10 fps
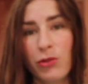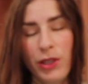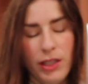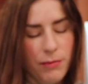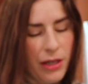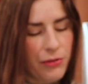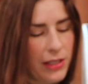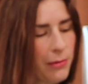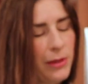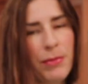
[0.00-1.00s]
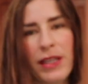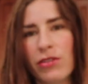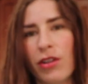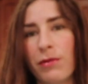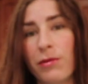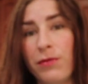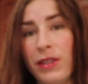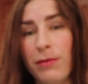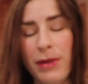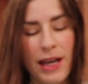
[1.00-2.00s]
tweaking my recipe based off of
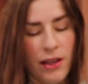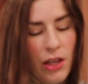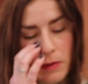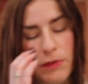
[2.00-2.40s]
feedback